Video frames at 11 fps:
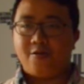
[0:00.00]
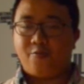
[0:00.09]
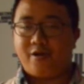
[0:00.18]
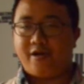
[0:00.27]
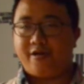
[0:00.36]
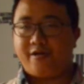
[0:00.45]

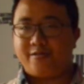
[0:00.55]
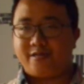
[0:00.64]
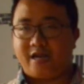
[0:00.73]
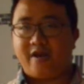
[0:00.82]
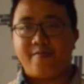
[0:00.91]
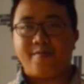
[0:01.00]
where the
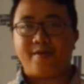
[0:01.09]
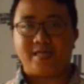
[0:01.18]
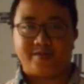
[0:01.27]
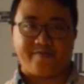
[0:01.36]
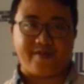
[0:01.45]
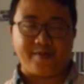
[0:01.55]
government
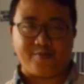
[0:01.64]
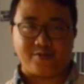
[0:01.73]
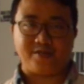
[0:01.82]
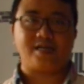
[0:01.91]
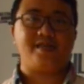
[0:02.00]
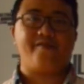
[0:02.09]
is very
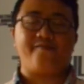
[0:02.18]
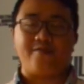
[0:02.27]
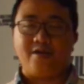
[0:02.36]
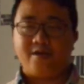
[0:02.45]
protective.